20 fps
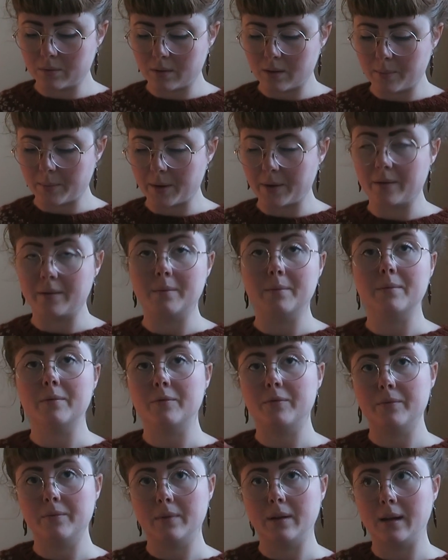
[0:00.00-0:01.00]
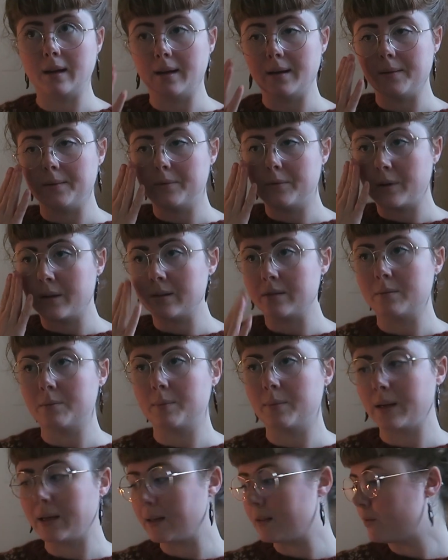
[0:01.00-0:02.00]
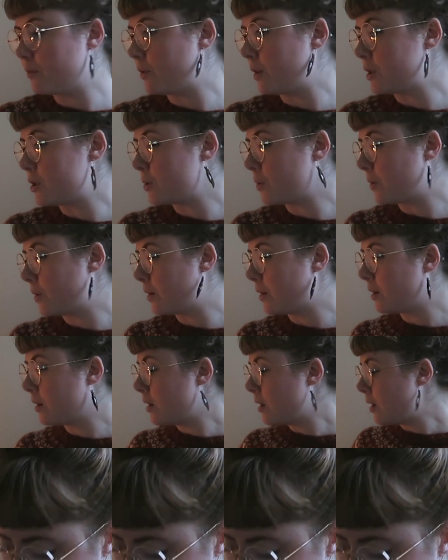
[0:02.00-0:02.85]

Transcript: and my father played the French horn.